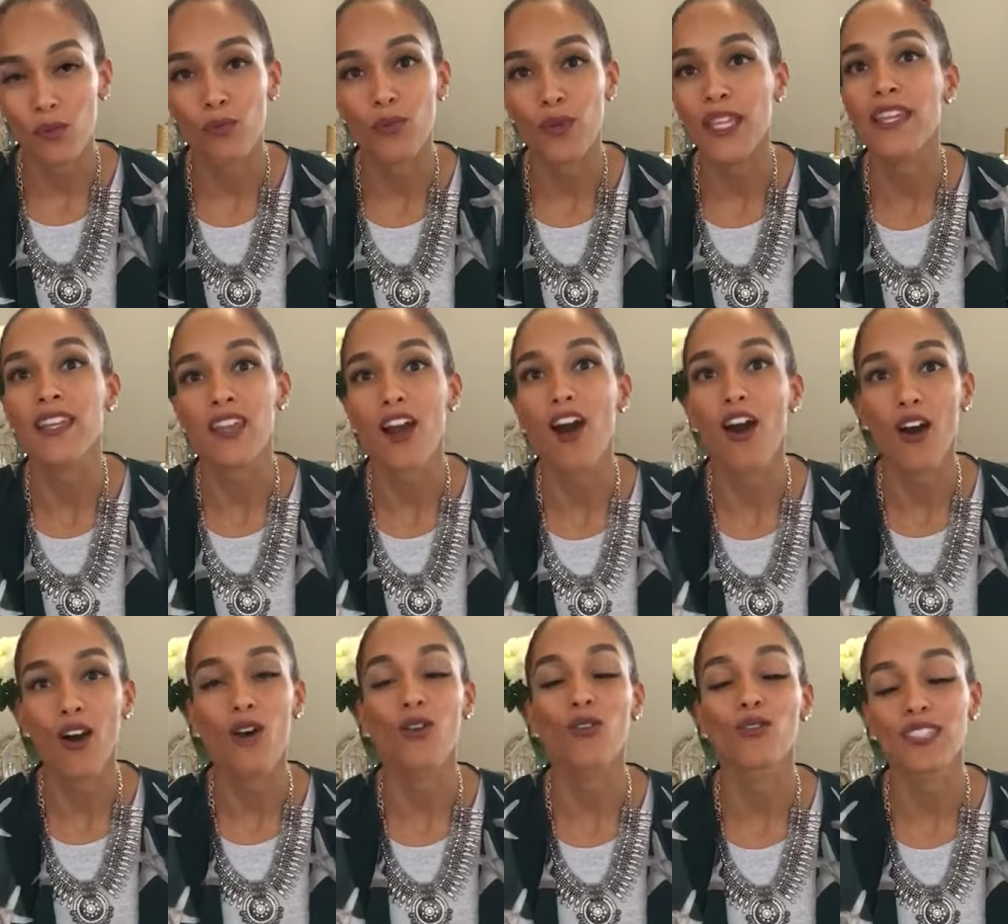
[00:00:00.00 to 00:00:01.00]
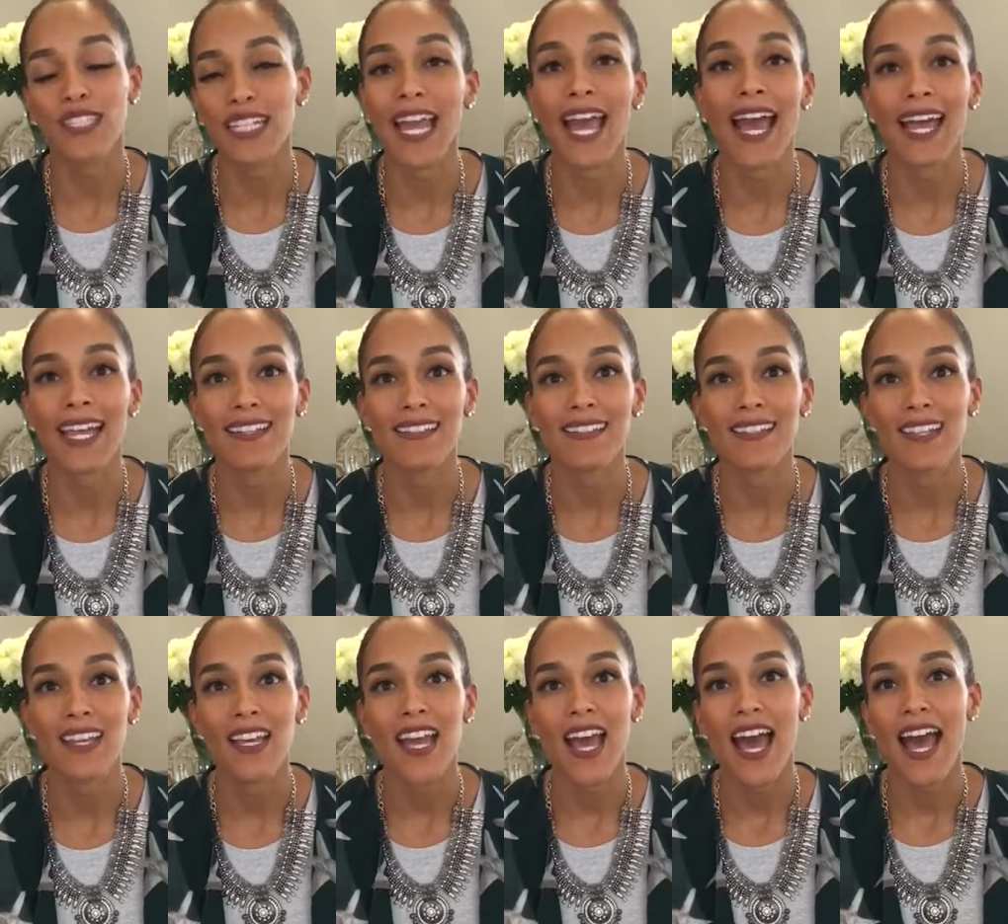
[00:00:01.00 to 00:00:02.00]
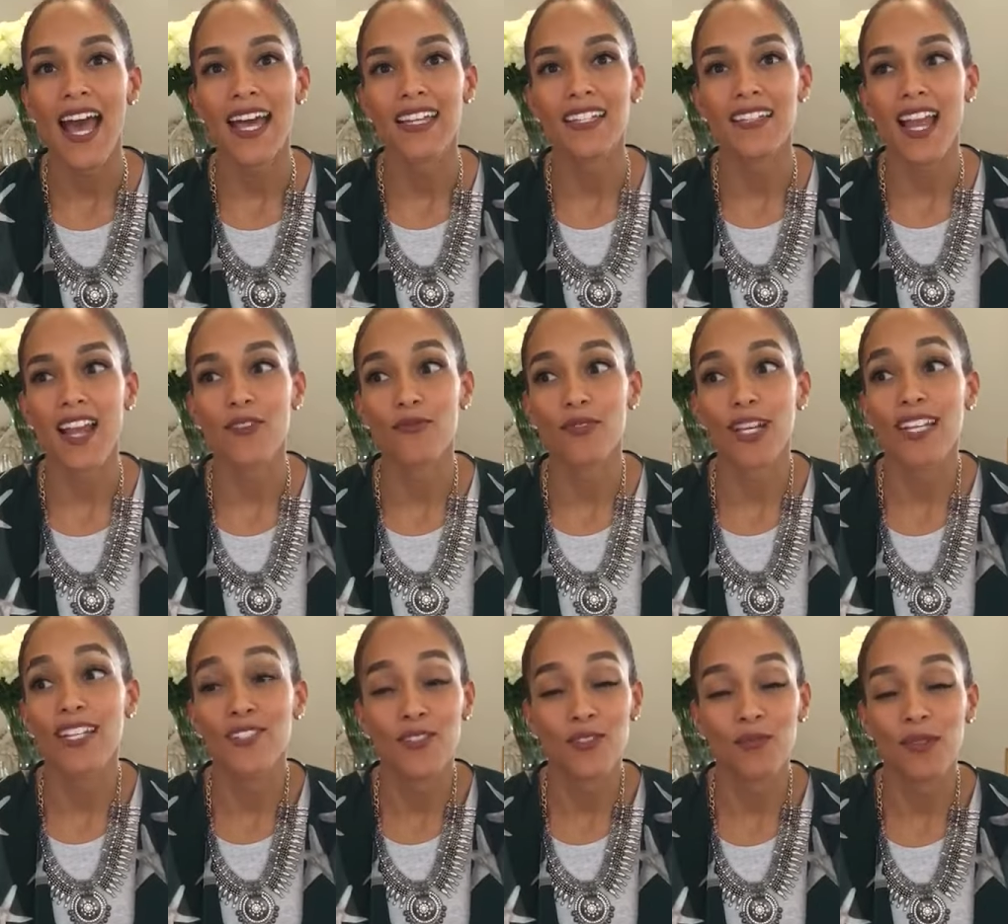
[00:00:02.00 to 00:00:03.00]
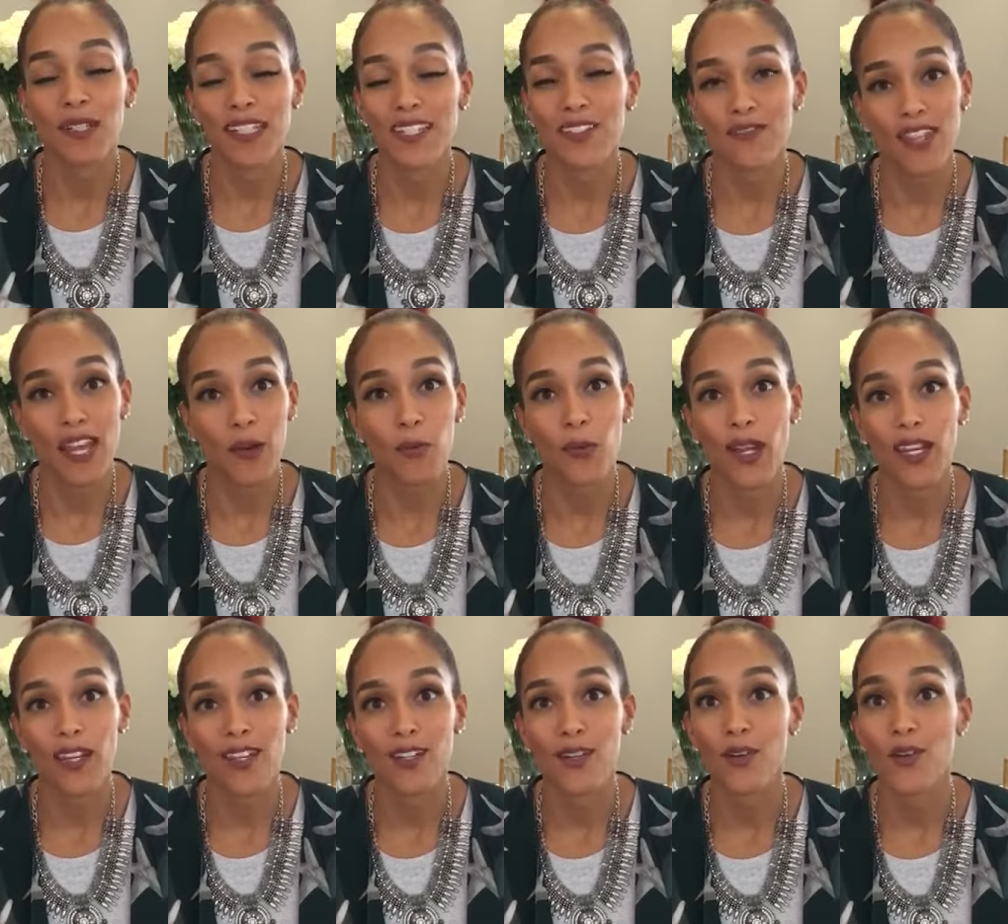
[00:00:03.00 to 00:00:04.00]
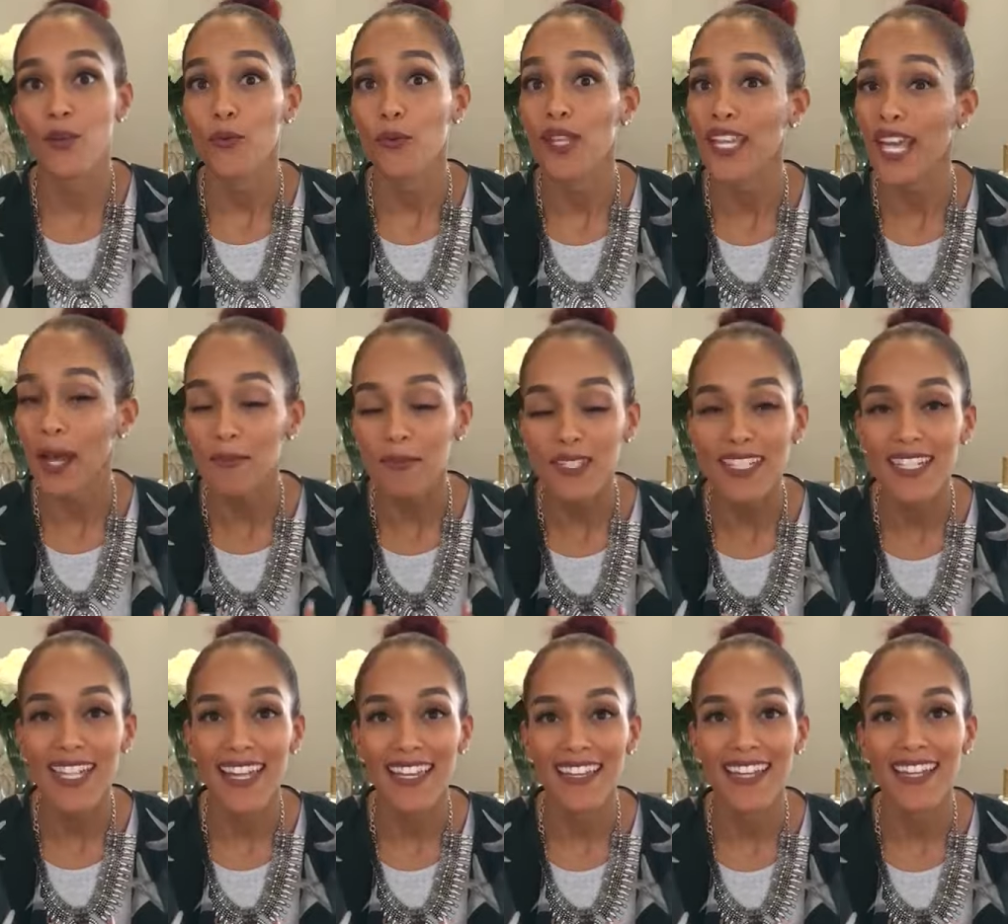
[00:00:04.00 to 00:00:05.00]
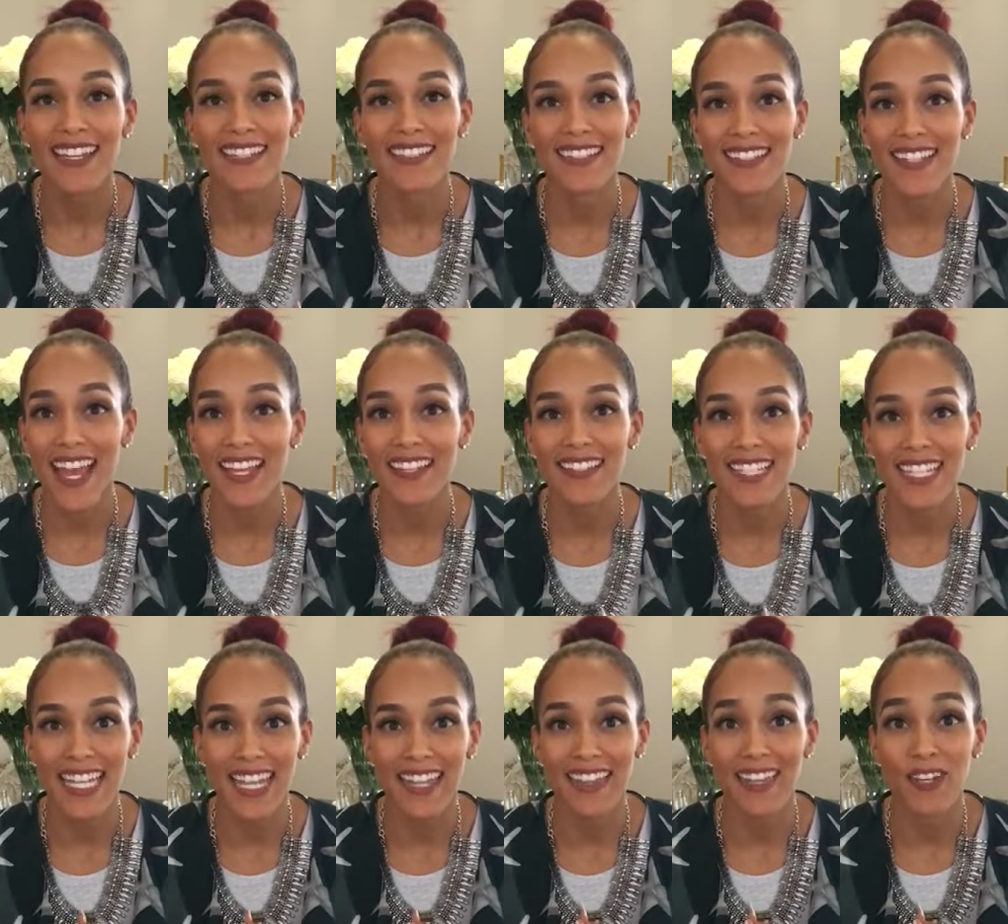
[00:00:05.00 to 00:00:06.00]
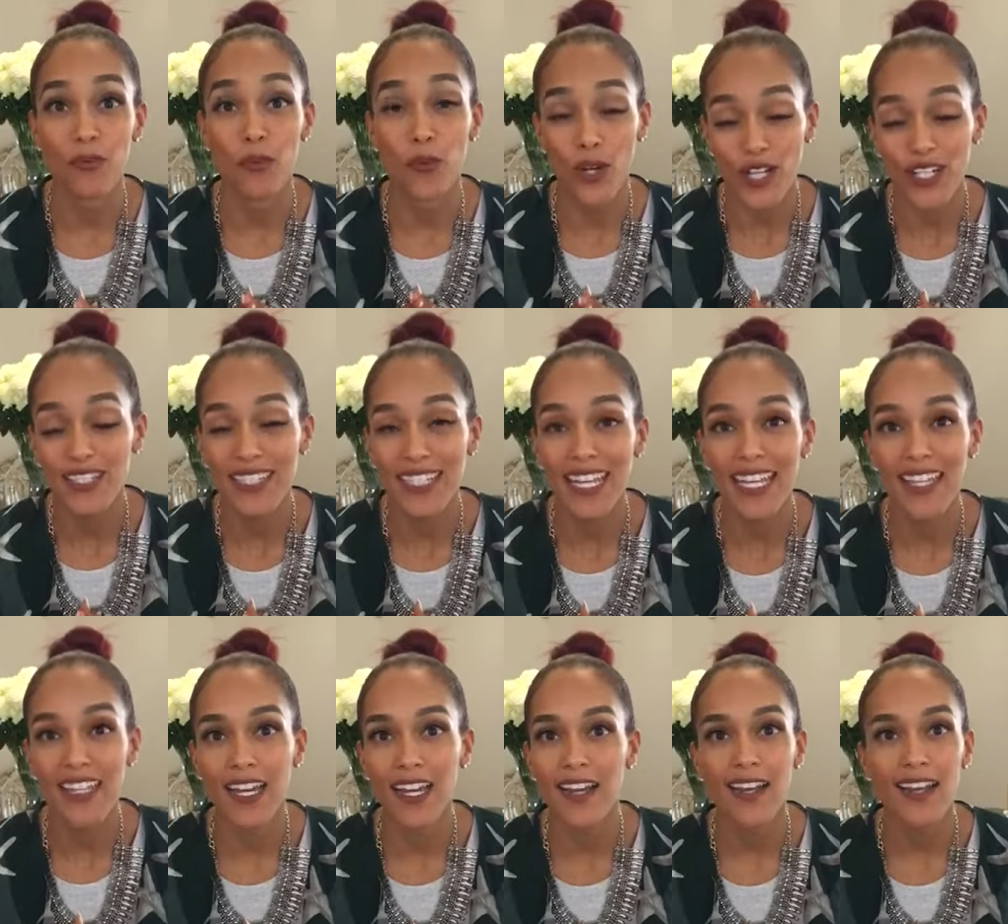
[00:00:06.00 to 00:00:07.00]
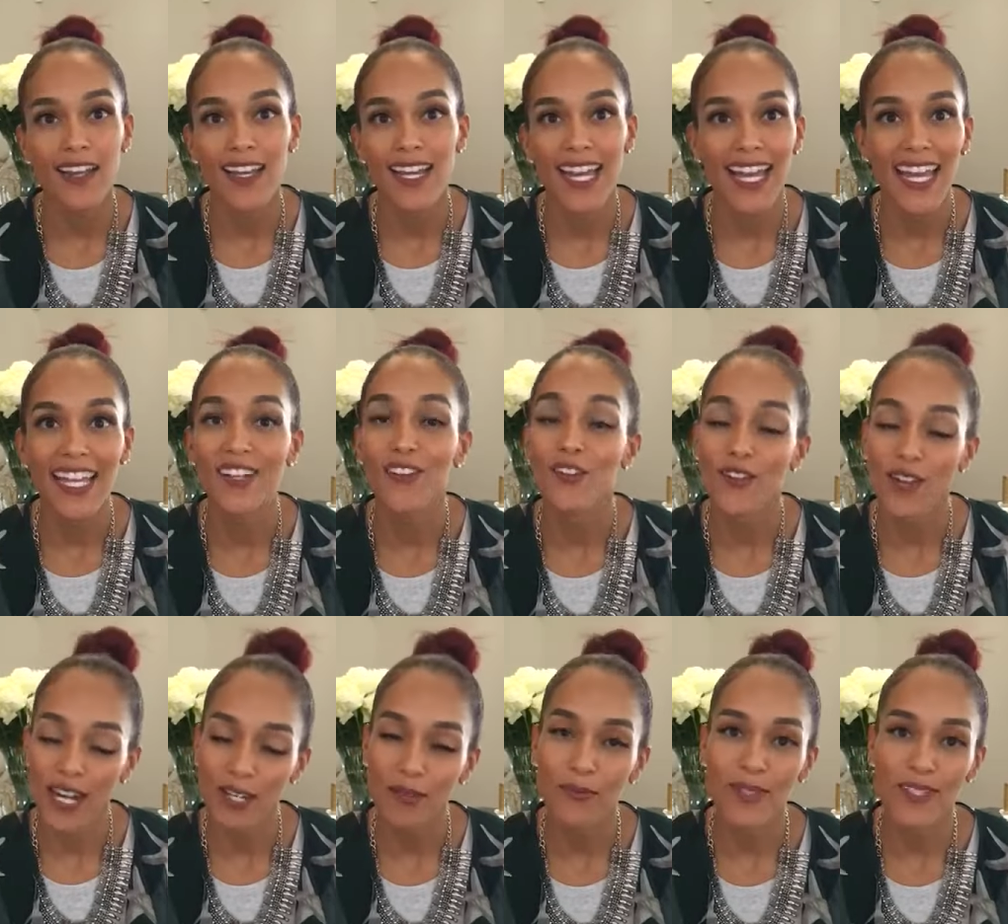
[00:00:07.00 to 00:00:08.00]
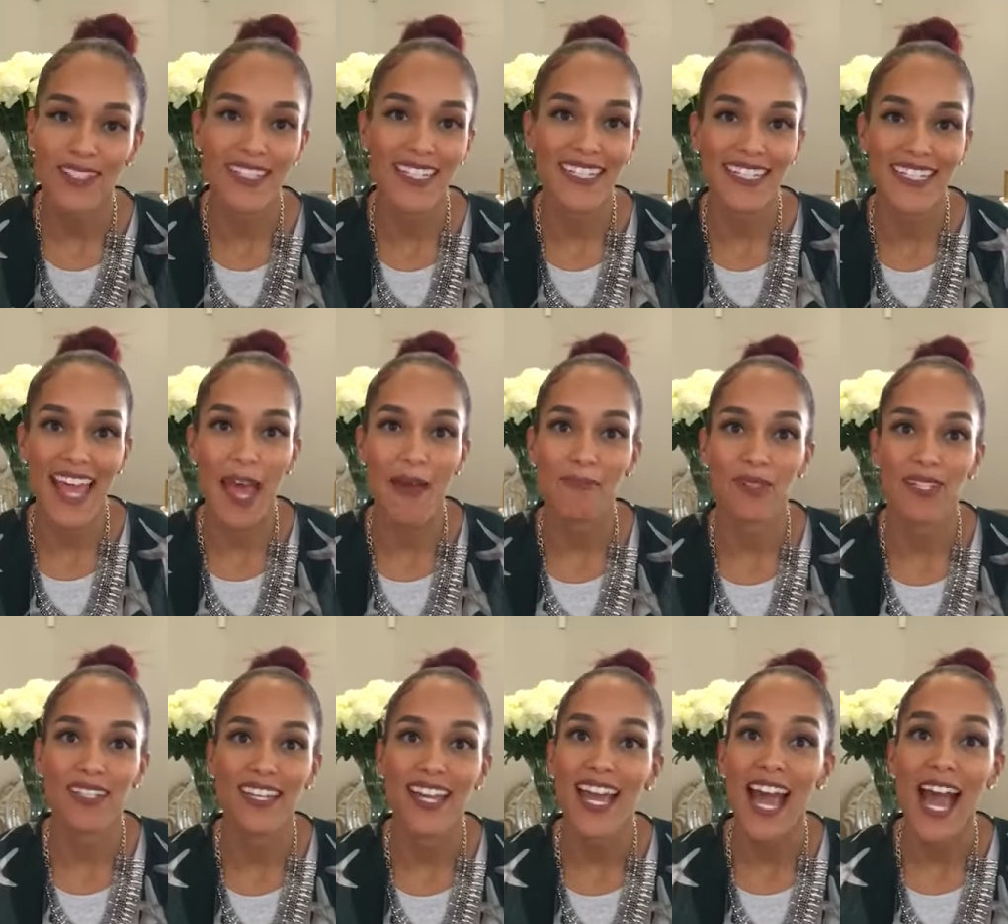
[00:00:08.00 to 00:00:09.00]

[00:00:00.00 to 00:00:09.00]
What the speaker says: we are holding hands. And I really do believe that when we come together and stand together and work together, incredible things happen.